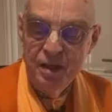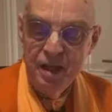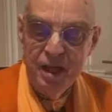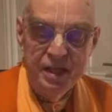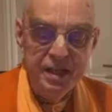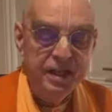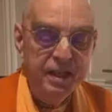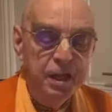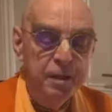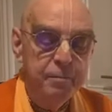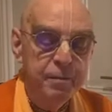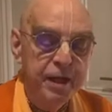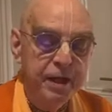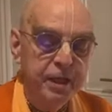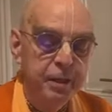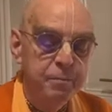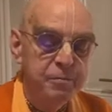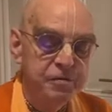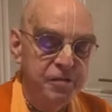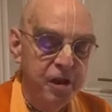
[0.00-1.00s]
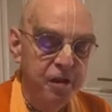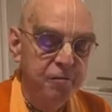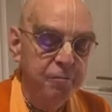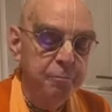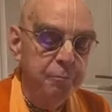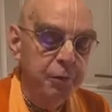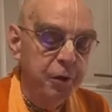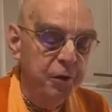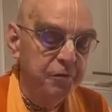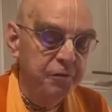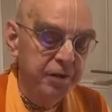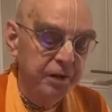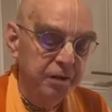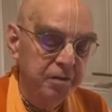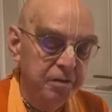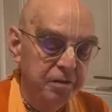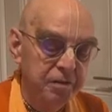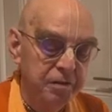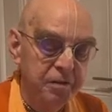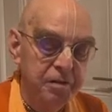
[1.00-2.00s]
and he can make himself
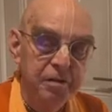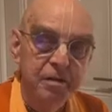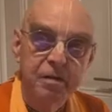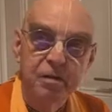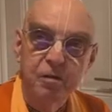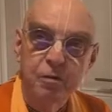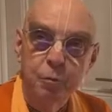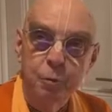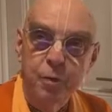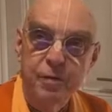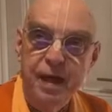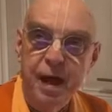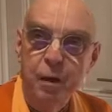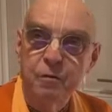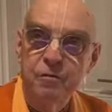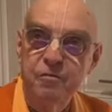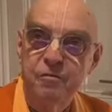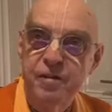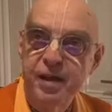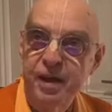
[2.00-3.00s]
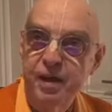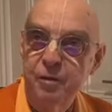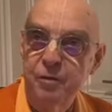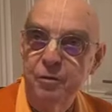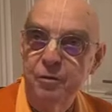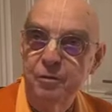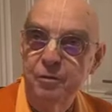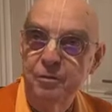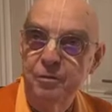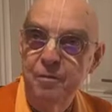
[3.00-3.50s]
perfect without fail.